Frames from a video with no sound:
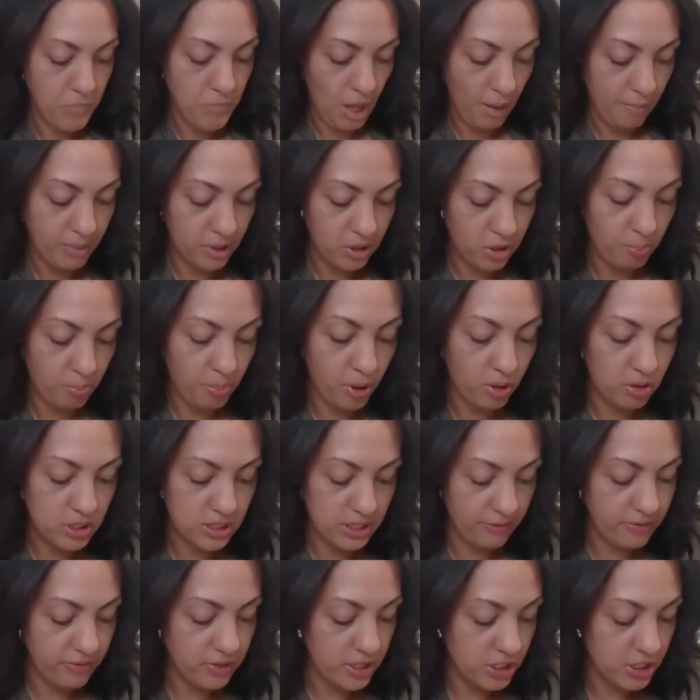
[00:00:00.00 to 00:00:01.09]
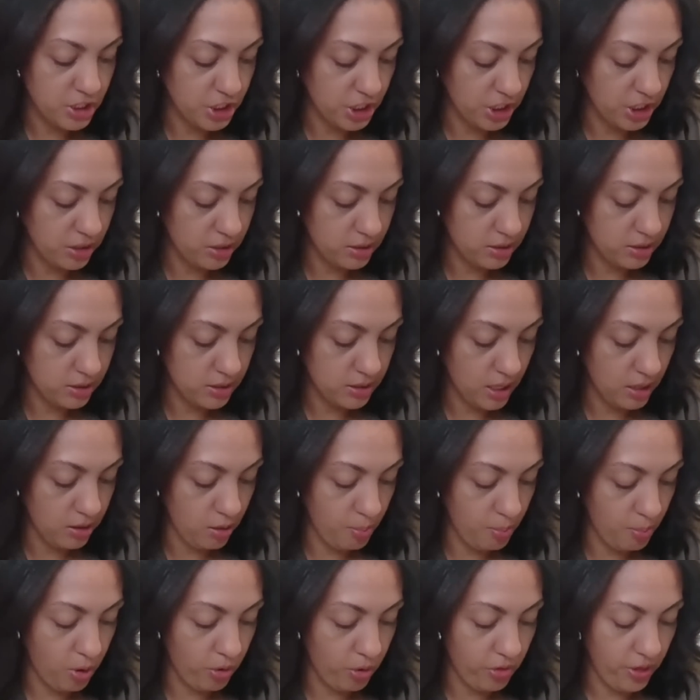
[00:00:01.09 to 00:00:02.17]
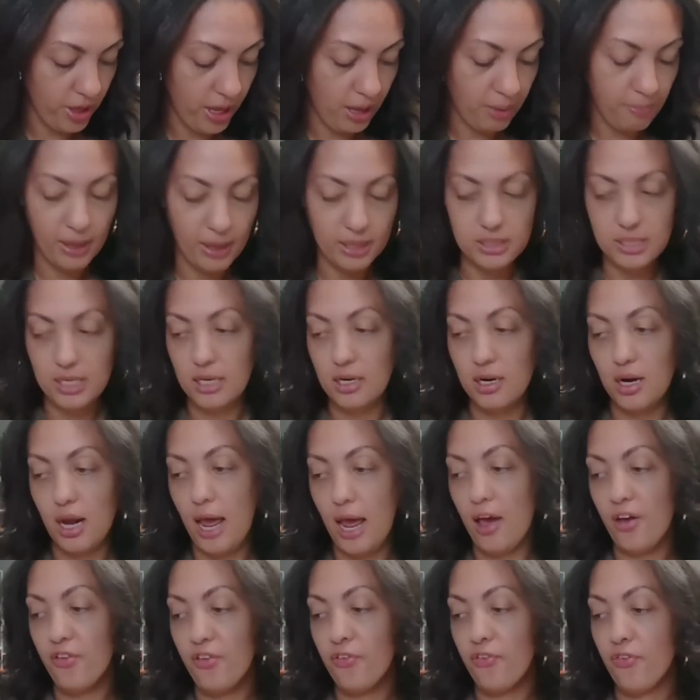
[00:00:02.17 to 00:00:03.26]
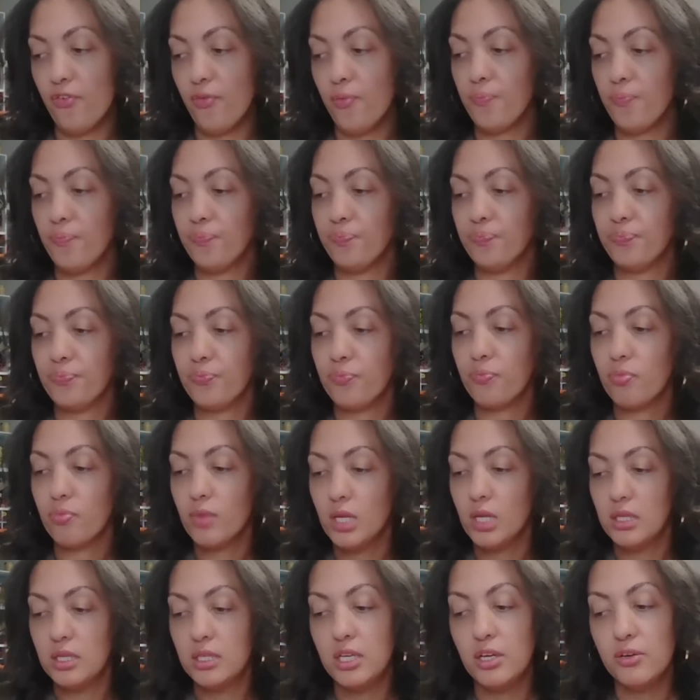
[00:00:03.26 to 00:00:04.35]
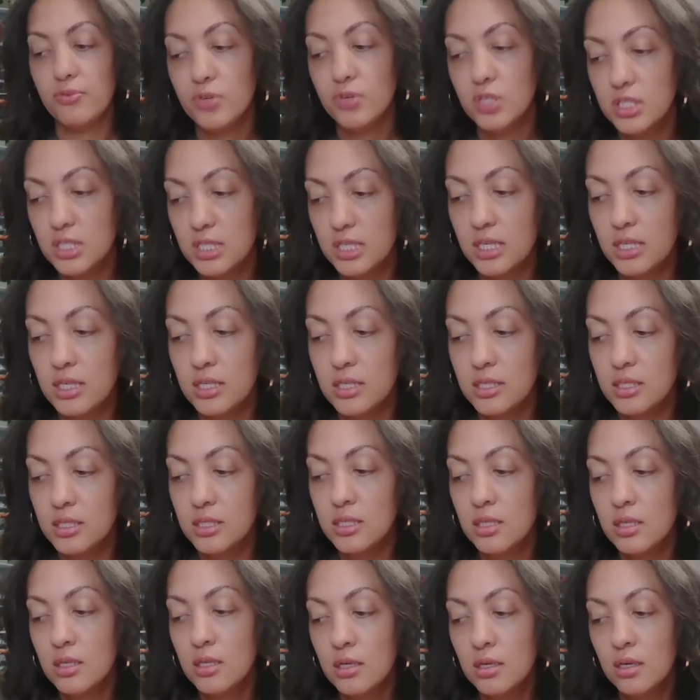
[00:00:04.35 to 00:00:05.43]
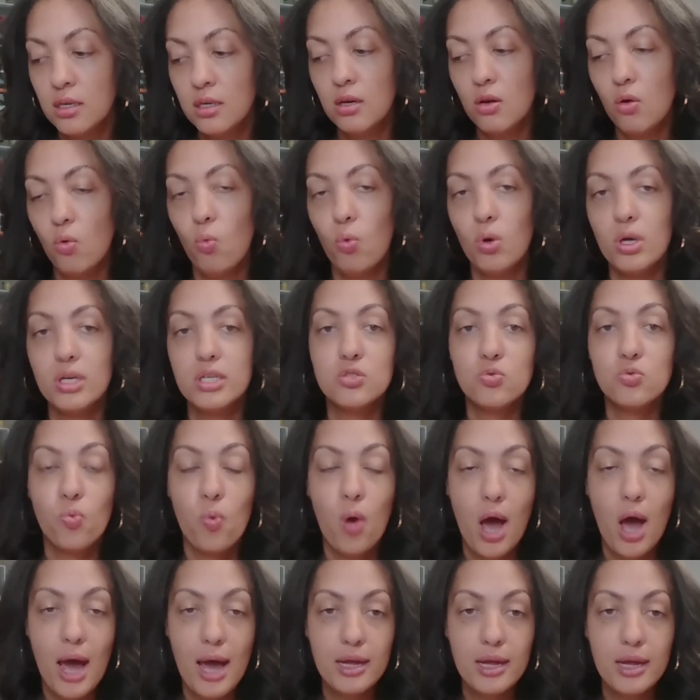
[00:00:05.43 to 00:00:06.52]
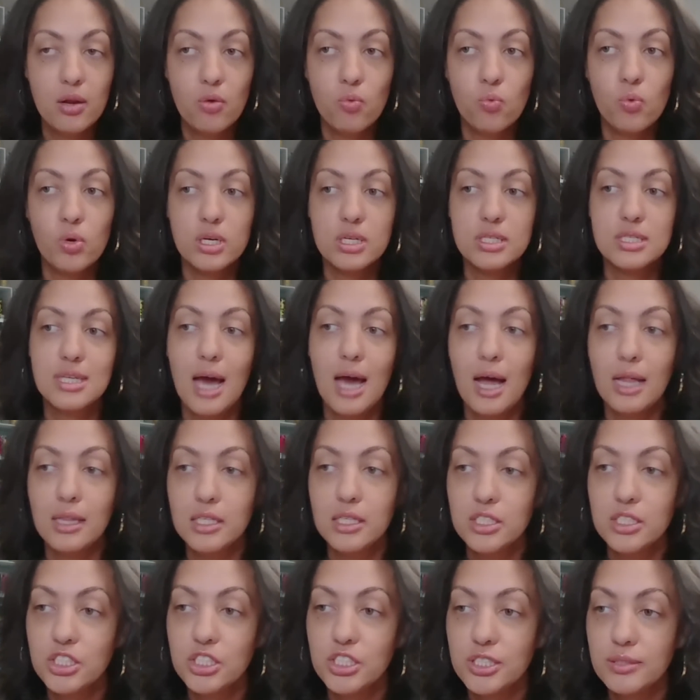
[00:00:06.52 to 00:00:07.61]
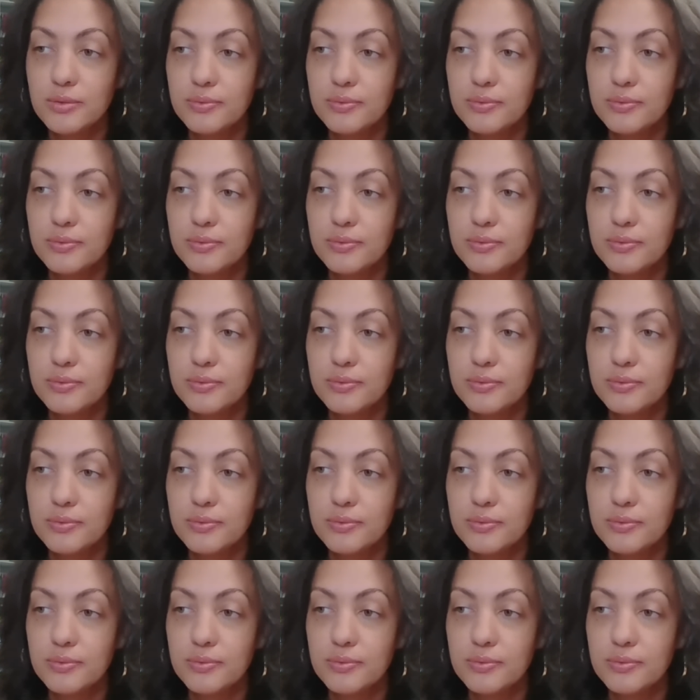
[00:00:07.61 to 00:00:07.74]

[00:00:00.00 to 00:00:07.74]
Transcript: But they're both 70 sheets and they're both 8 by 10.5. The difference is one is wide, one is college.